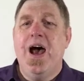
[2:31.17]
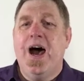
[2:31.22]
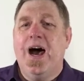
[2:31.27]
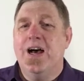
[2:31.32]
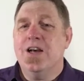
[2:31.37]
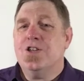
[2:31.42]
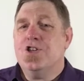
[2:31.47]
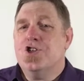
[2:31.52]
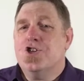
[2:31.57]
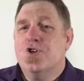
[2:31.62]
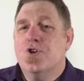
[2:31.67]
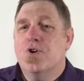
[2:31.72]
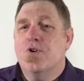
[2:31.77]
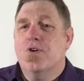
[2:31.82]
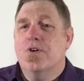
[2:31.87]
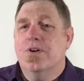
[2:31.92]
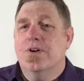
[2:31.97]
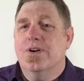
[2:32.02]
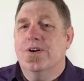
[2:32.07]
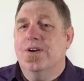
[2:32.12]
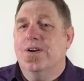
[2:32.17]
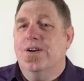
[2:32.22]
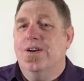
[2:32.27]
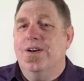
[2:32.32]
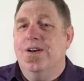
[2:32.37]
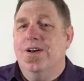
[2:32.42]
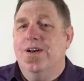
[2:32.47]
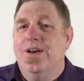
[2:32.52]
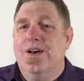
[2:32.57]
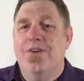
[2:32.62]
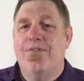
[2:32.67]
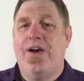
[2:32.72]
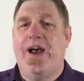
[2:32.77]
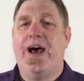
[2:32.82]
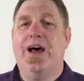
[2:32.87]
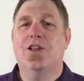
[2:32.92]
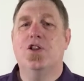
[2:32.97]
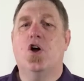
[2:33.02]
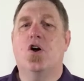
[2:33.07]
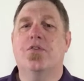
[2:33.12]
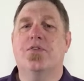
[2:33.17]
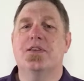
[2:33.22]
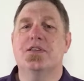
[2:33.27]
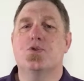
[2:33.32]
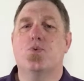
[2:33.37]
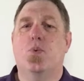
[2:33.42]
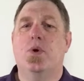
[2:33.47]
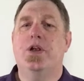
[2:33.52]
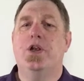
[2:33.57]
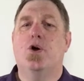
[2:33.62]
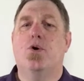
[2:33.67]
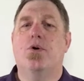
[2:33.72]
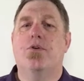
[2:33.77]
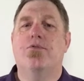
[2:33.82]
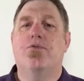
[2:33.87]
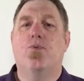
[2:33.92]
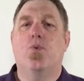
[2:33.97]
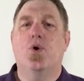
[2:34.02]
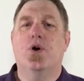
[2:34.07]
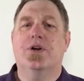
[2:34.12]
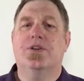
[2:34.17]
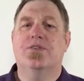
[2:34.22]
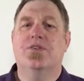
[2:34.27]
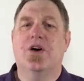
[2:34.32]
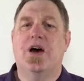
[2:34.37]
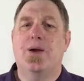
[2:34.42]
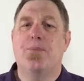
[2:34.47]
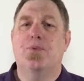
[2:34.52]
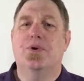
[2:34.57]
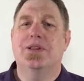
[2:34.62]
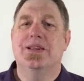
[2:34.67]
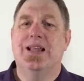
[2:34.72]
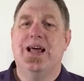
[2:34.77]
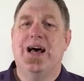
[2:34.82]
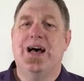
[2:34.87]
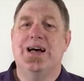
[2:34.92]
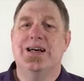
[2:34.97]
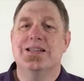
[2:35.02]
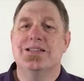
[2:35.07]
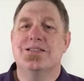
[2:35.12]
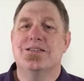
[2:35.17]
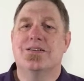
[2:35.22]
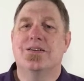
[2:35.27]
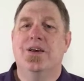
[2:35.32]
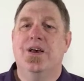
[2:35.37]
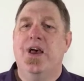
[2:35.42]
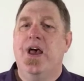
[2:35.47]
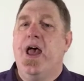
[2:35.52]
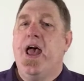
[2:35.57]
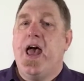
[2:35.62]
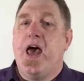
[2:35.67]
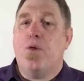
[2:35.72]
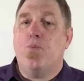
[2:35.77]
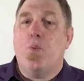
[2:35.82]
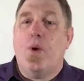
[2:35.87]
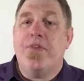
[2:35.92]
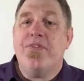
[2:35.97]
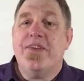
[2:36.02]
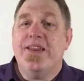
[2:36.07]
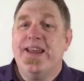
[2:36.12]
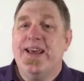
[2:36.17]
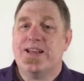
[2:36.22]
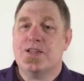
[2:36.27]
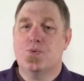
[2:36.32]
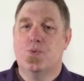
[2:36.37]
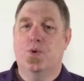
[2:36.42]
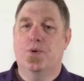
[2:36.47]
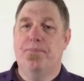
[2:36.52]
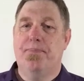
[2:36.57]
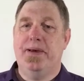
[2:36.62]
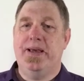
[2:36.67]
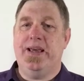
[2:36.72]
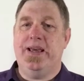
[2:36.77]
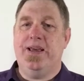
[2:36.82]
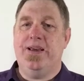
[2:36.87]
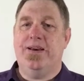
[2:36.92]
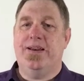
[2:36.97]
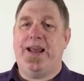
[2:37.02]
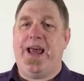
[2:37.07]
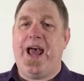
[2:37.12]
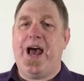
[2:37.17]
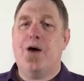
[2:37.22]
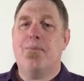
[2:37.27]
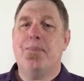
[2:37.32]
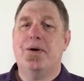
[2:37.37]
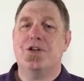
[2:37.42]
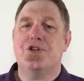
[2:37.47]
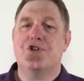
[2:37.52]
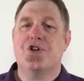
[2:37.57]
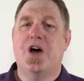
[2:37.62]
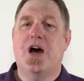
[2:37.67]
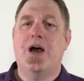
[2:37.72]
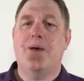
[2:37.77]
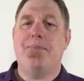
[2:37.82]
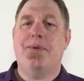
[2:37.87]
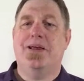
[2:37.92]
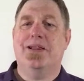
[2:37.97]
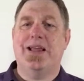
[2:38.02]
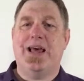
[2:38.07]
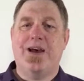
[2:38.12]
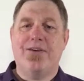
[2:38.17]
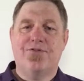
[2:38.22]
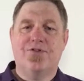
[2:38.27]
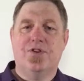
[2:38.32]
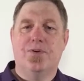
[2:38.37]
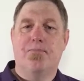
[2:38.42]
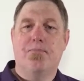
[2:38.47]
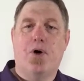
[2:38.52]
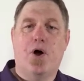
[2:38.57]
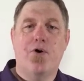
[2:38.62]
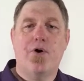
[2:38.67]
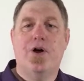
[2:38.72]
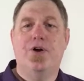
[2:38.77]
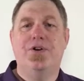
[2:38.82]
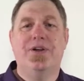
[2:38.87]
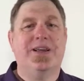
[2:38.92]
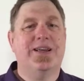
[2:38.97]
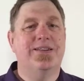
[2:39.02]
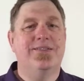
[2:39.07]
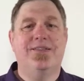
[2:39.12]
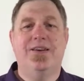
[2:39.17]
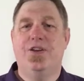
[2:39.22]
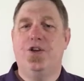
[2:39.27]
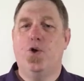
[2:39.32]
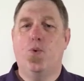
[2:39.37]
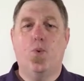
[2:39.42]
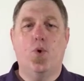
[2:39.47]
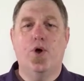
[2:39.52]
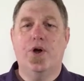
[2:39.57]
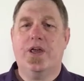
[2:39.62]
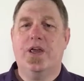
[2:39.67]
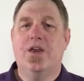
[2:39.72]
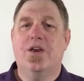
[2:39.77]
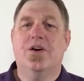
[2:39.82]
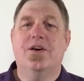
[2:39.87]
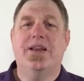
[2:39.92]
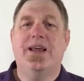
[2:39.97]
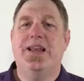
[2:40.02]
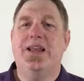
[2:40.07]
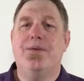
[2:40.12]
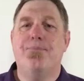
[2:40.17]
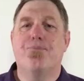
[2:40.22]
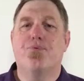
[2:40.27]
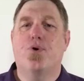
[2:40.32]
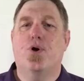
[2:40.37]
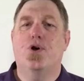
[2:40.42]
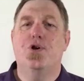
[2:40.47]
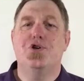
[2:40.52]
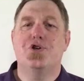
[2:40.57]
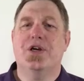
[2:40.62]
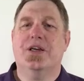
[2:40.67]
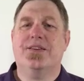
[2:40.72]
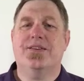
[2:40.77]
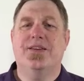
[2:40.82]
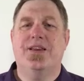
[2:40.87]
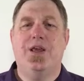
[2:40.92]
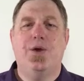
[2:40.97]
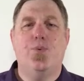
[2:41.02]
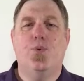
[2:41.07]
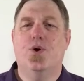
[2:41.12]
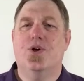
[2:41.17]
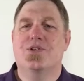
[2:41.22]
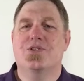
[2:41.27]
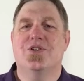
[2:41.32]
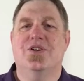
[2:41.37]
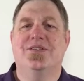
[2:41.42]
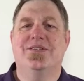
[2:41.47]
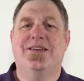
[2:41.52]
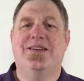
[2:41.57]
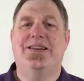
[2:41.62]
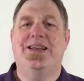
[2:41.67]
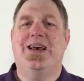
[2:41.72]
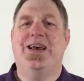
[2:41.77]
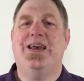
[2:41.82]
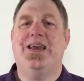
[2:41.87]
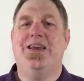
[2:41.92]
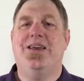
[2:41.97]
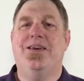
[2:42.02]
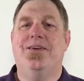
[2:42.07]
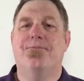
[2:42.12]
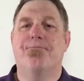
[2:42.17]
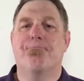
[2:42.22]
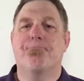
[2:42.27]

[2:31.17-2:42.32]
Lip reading: Unsure of how long this window of work time will last and when the next will be and how much time he'll have tomorrow to continue working on any project that he works on today,